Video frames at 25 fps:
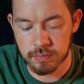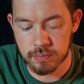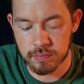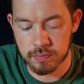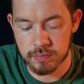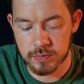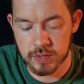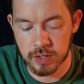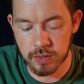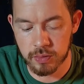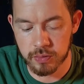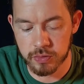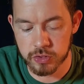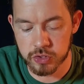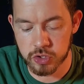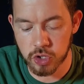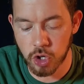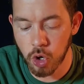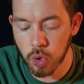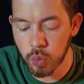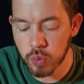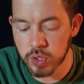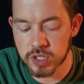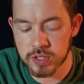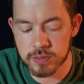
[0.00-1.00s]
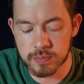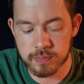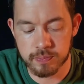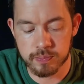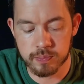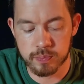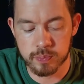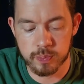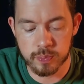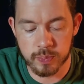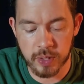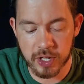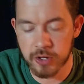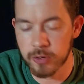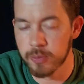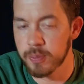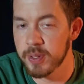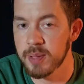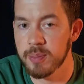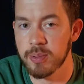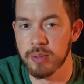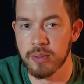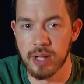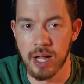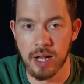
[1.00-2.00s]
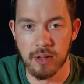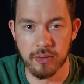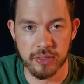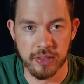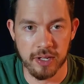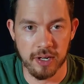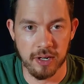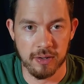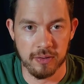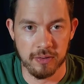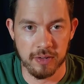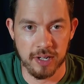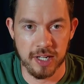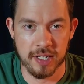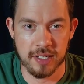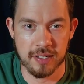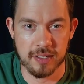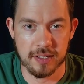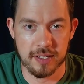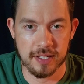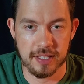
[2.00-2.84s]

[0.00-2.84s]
You know, there's always better people out there, right,